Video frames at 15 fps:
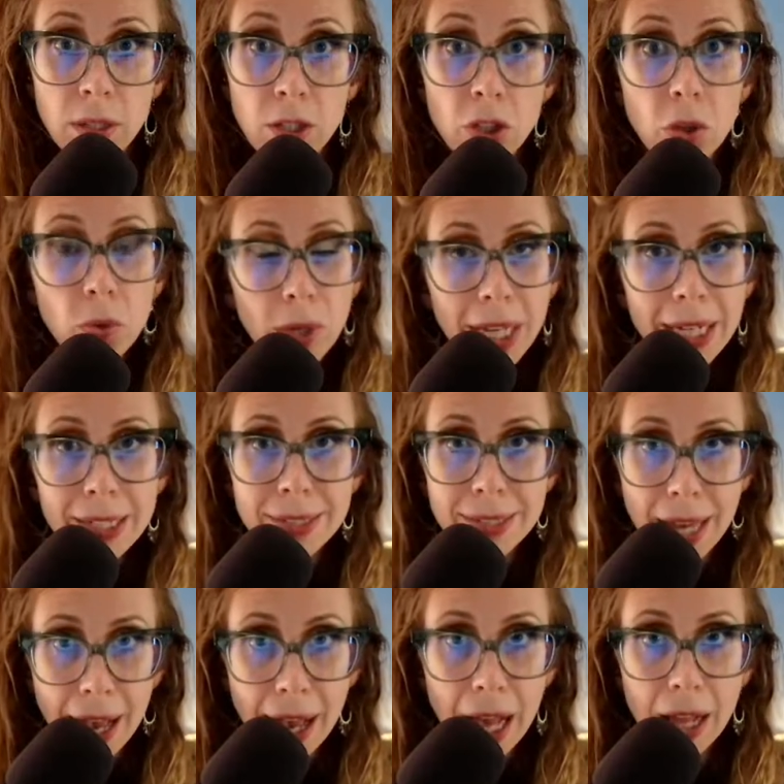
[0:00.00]
You need to
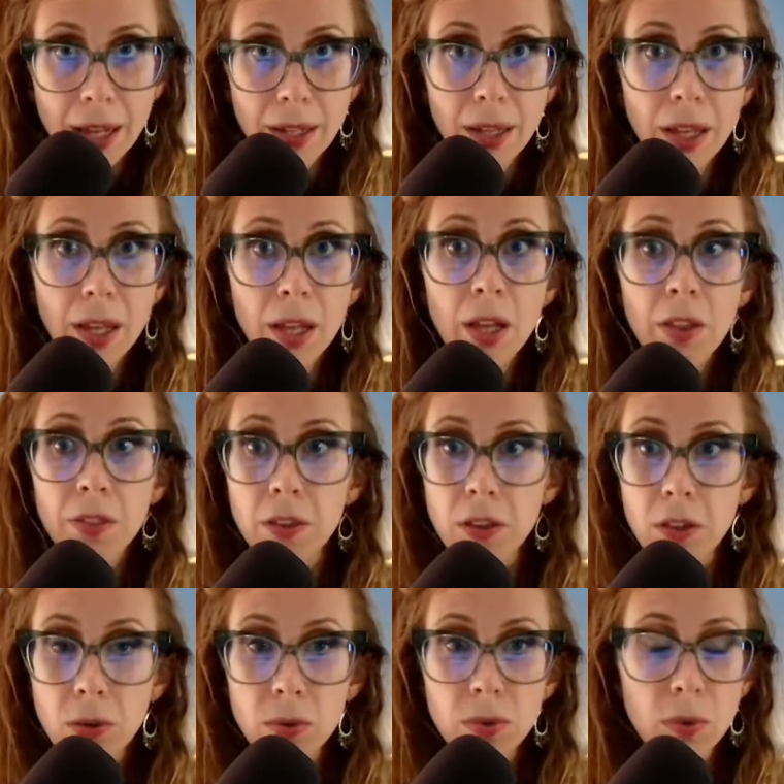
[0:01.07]
tell the
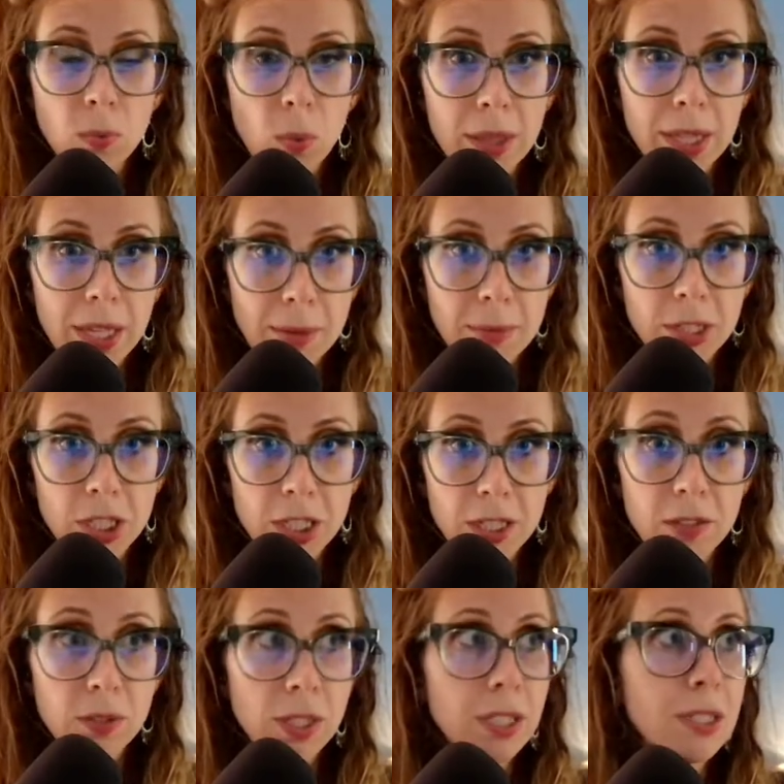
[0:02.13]
user what the image is.
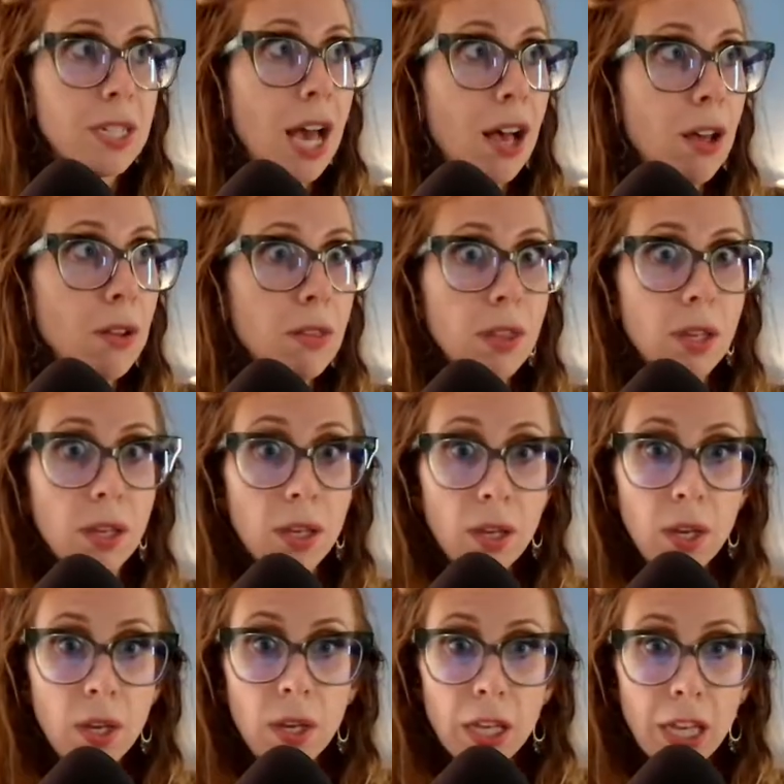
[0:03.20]
You need to tell the
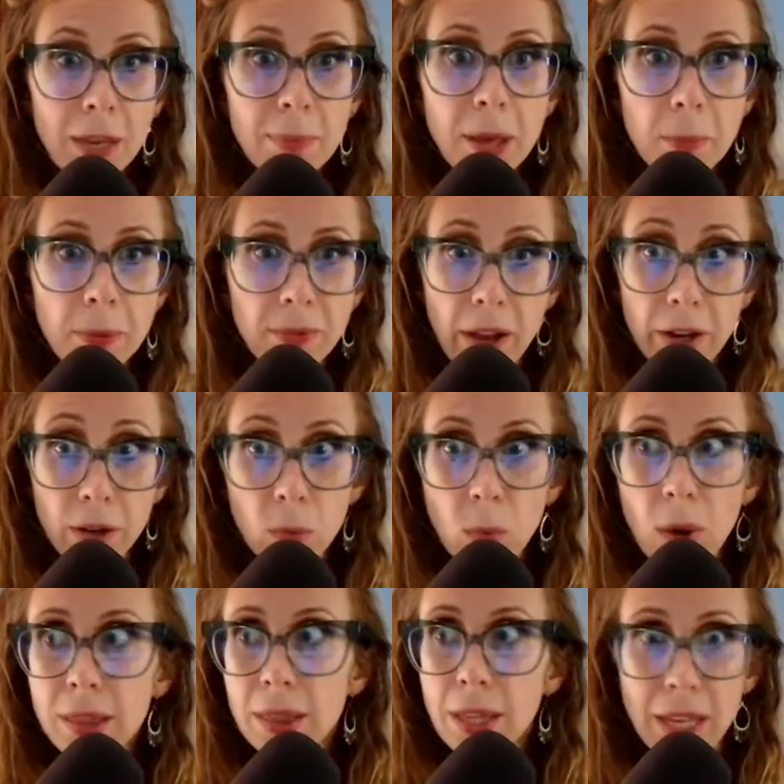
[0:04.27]
email provider
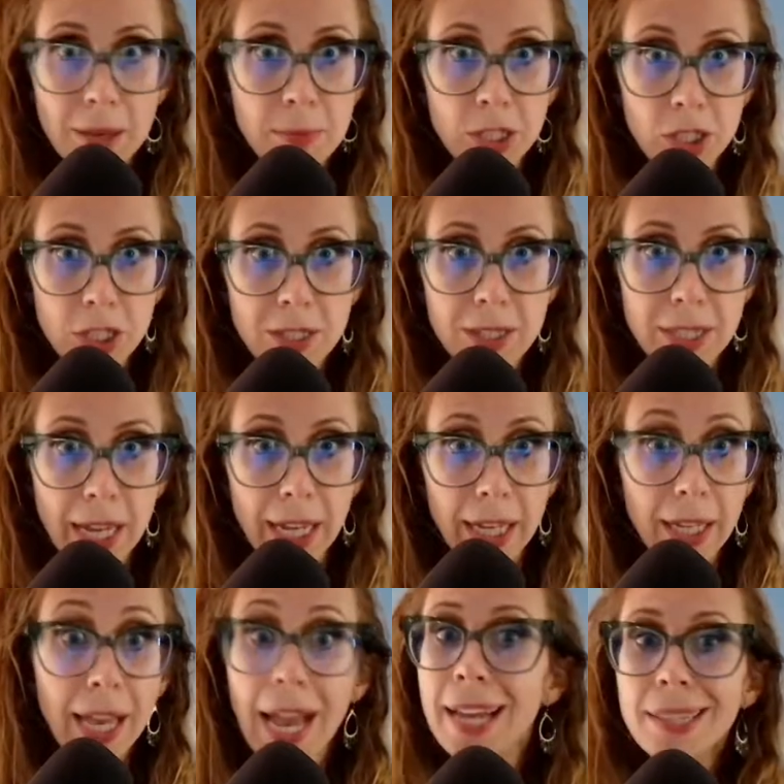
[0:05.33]
what the image is saying.
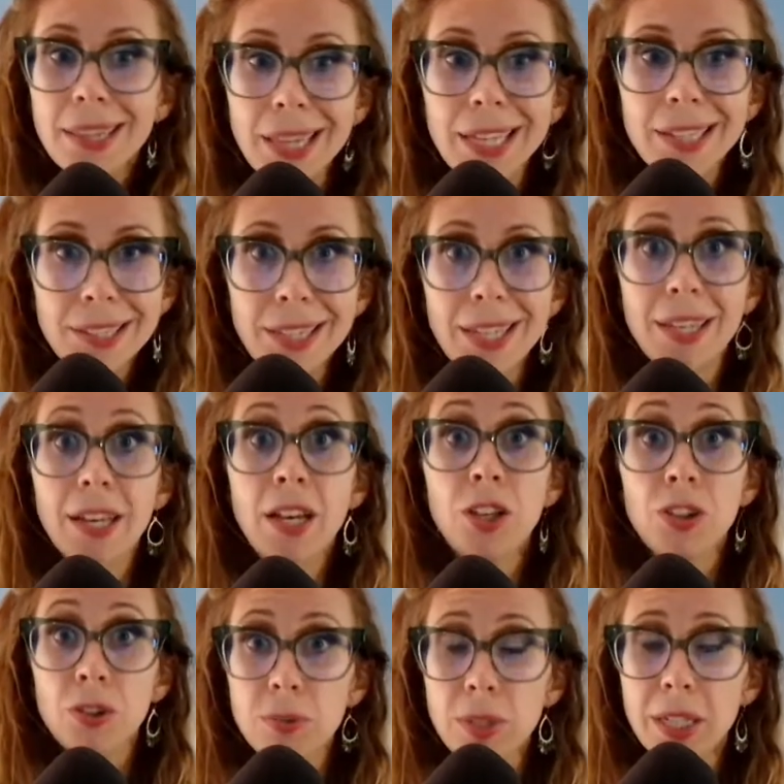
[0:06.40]
And legally,
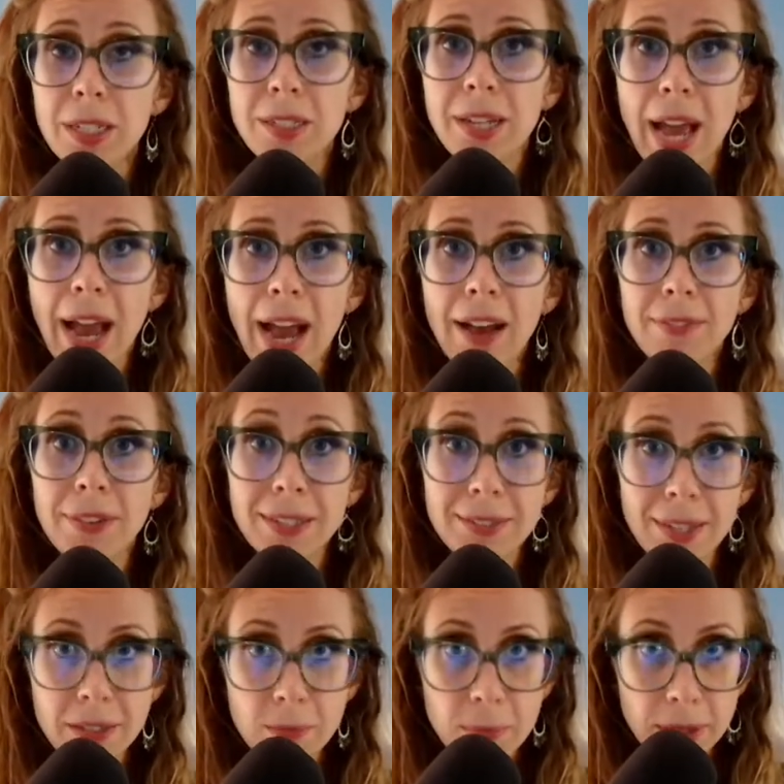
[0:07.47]
you need to have
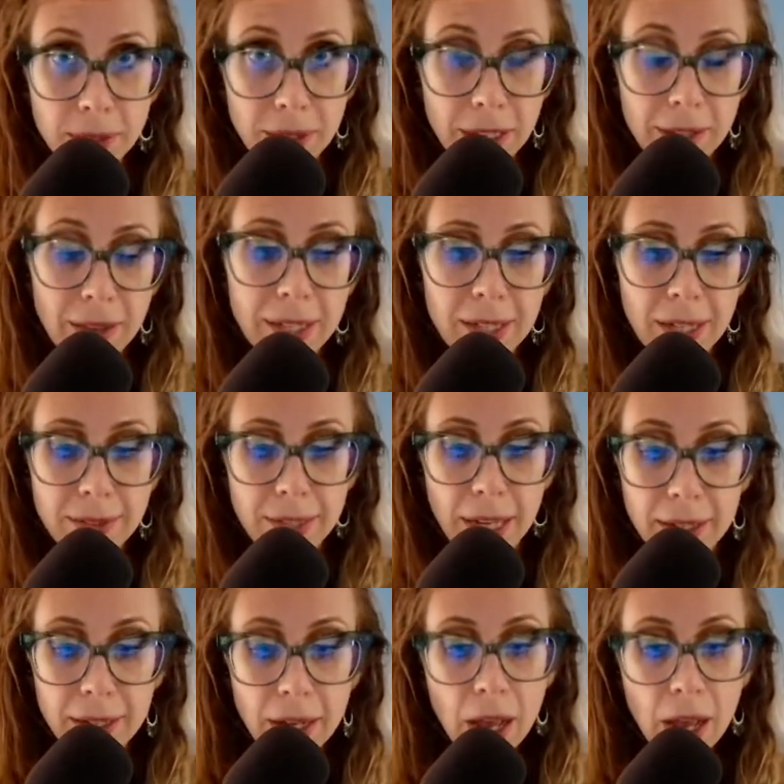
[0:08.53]
accessibility that does that.